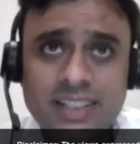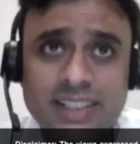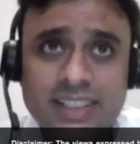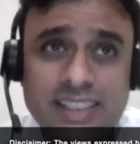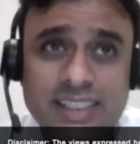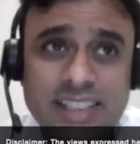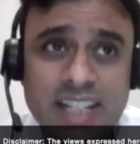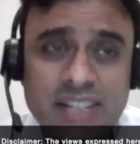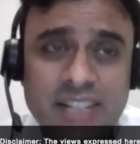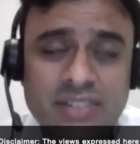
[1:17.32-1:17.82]

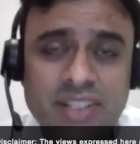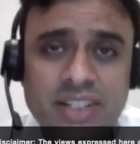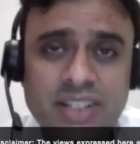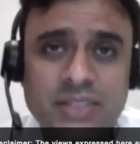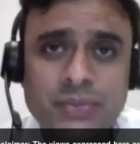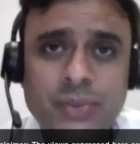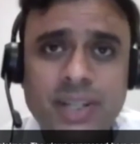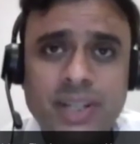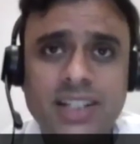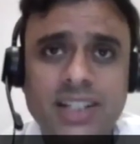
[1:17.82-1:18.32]
delving
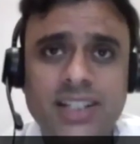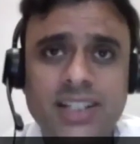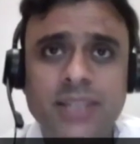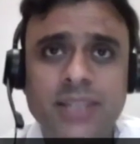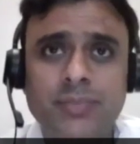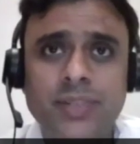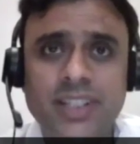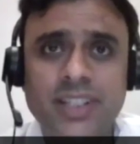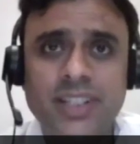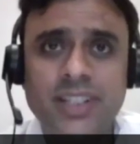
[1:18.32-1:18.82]
very
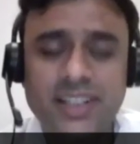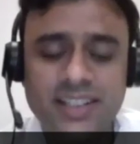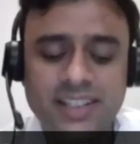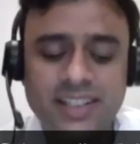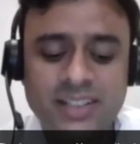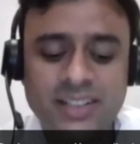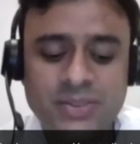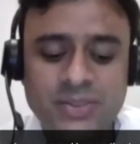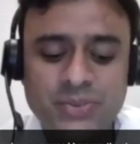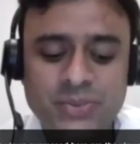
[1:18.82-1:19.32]
deeply
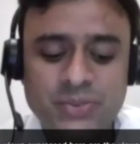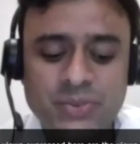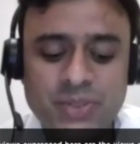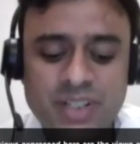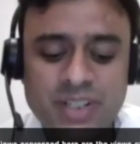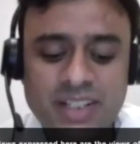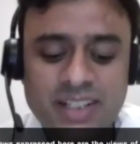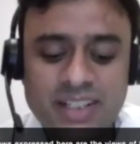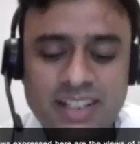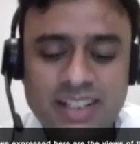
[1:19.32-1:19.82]
into
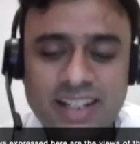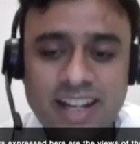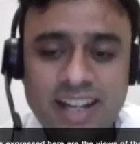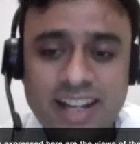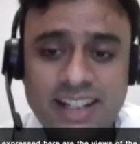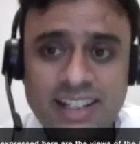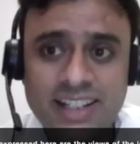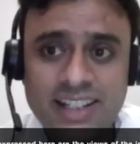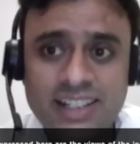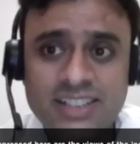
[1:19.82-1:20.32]

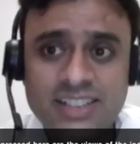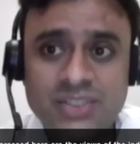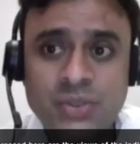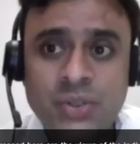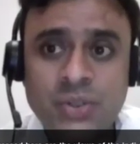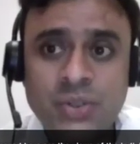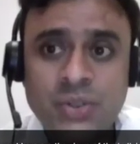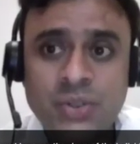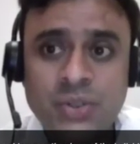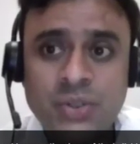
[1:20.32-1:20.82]
and
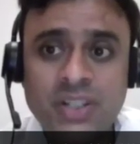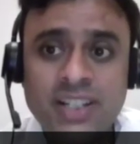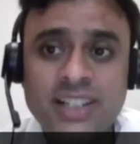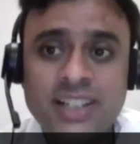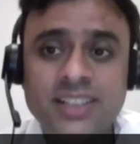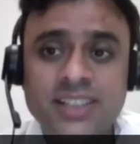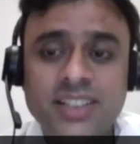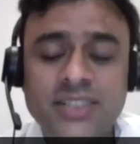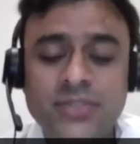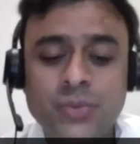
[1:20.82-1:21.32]

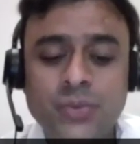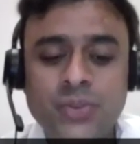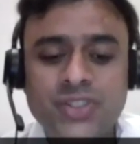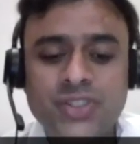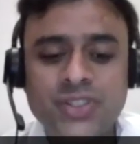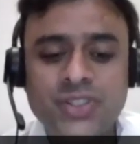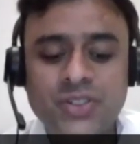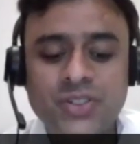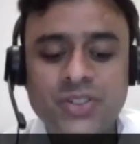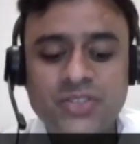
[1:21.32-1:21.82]
extolling the
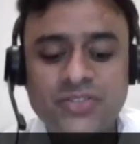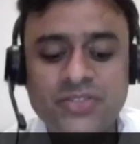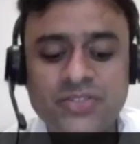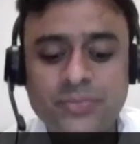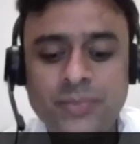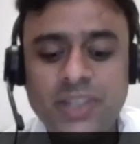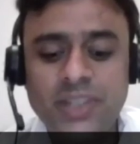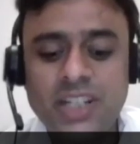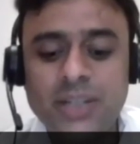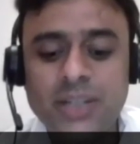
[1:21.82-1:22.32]
devotion
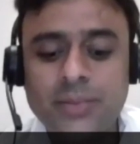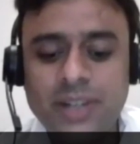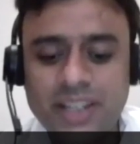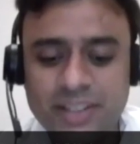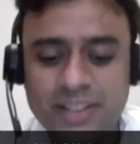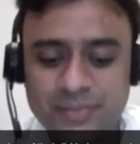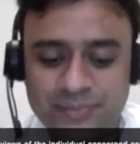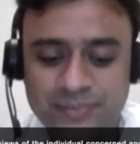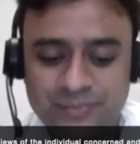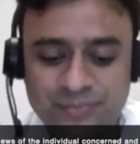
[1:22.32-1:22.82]
of Meera
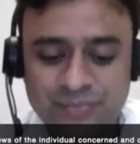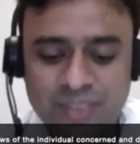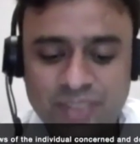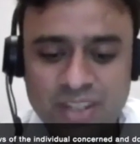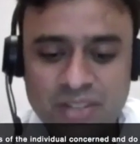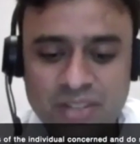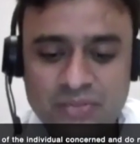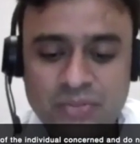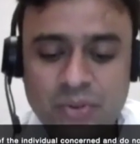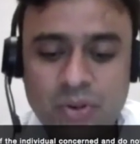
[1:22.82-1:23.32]
Bai
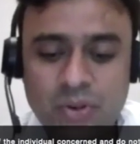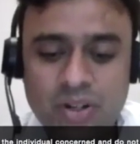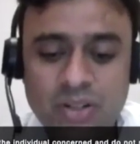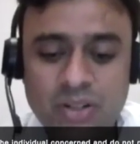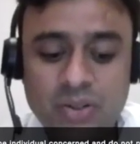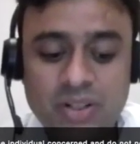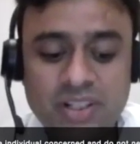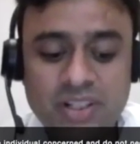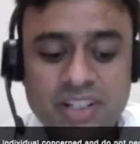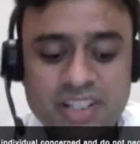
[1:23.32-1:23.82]
for
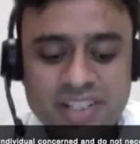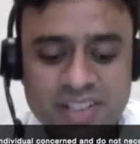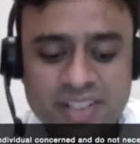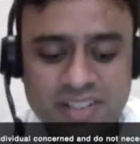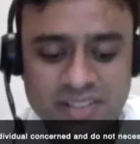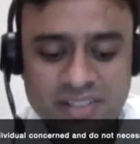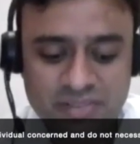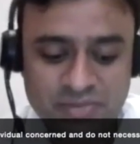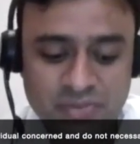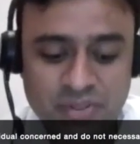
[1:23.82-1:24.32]
Lord
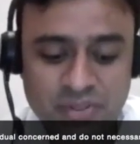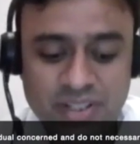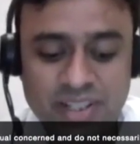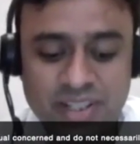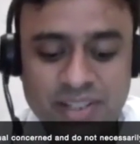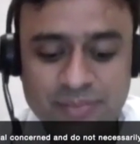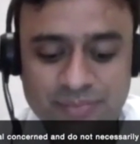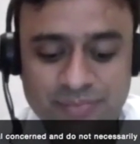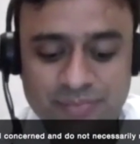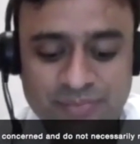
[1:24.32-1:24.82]
Krishna for
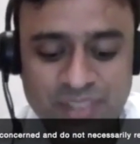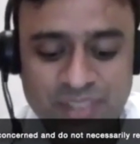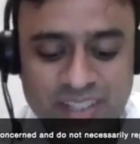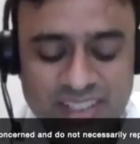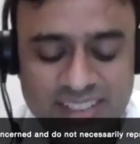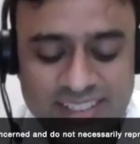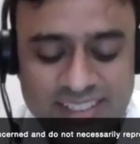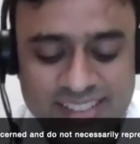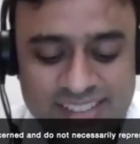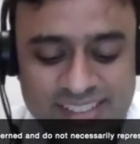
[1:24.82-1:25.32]
him.
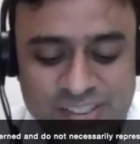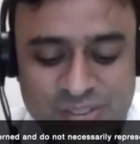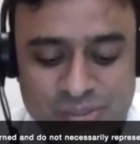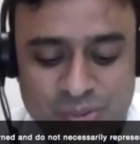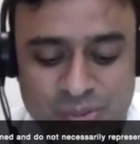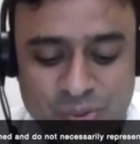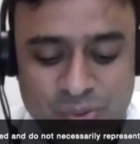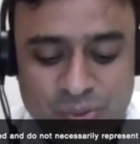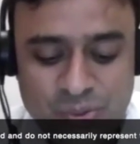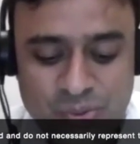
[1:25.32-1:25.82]

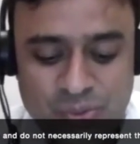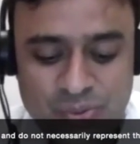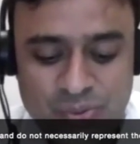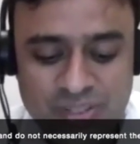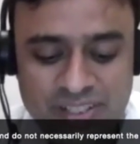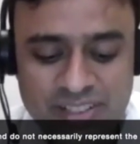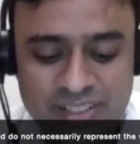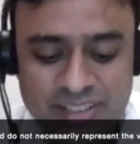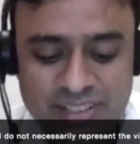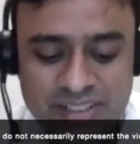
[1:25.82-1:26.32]
So
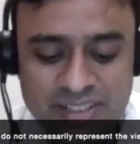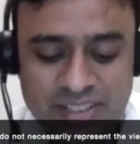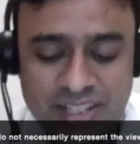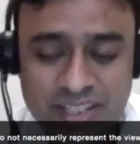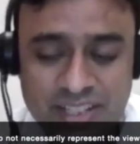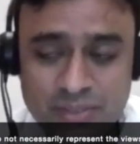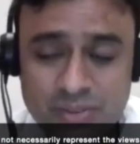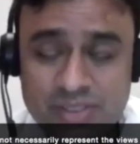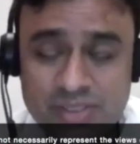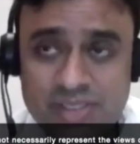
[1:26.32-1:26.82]

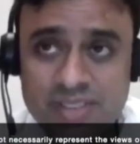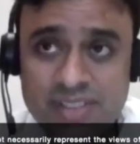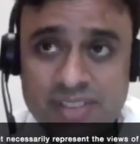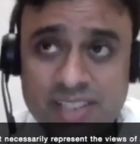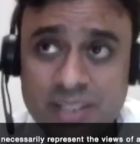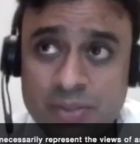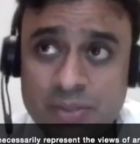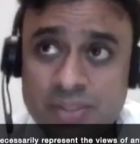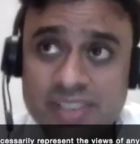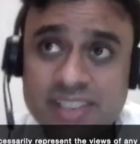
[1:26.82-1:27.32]
and he
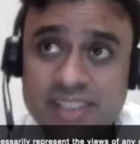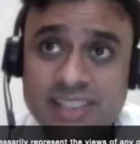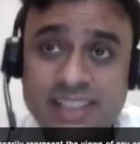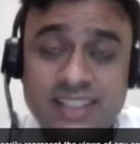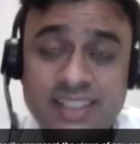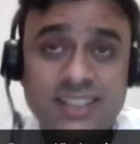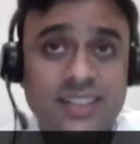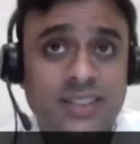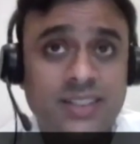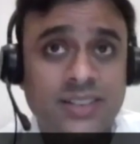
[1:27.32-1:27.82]
was
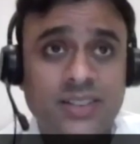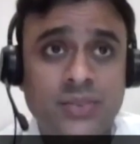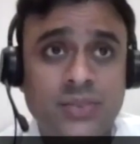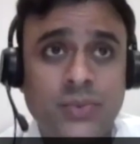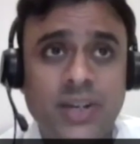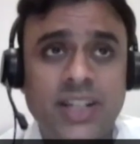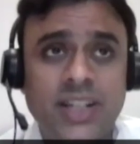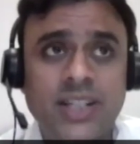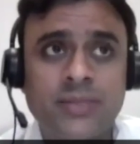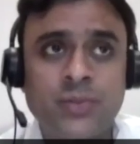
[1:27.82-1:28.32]

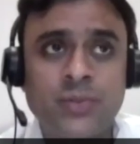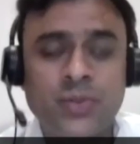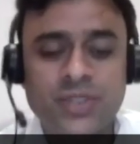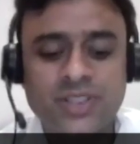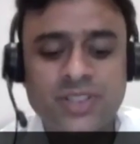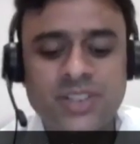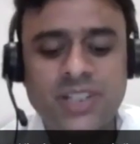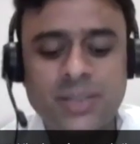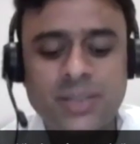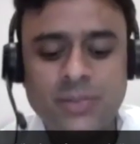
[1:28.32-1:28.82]
quite
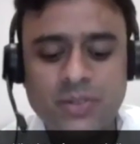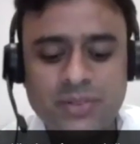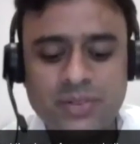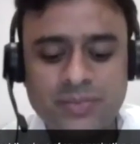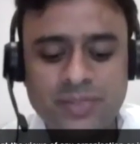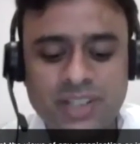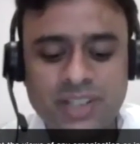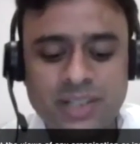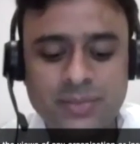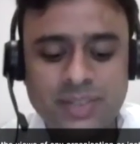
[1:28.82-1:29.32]
emotional about
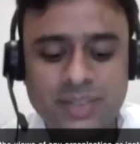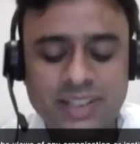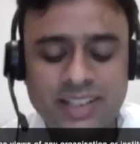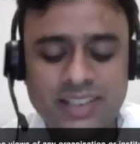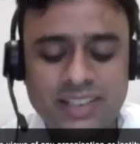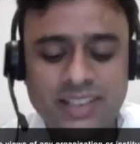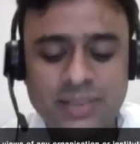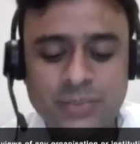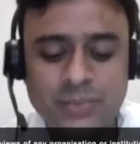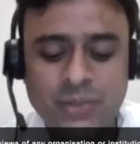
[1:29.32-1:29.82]
Meera Bai
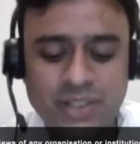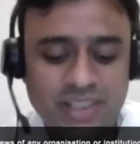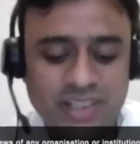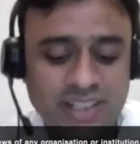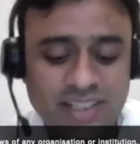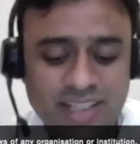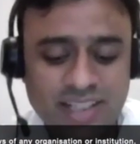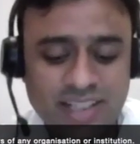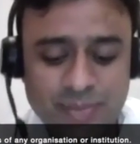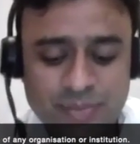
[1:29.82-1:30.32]
at that point
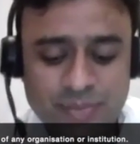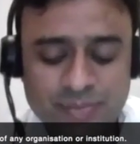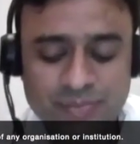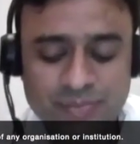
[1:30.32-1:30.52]
in time